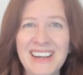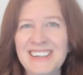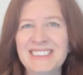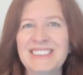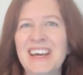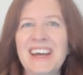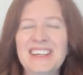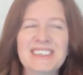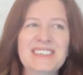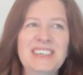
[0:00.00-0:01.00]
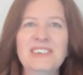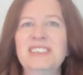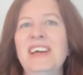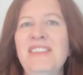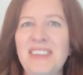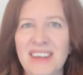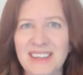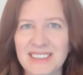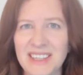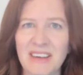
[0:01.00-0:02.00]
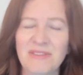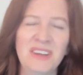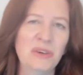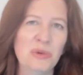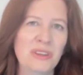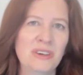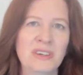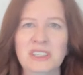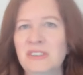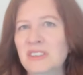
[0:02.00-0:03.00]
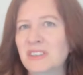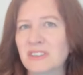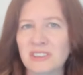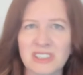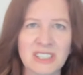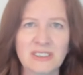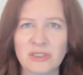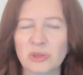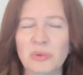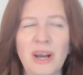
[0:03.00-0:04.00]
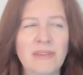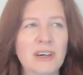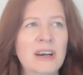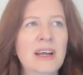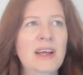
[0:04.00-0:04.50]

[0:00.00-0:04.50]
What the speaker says: It just says here are 10 things that fit with your interests or your skills or whatever.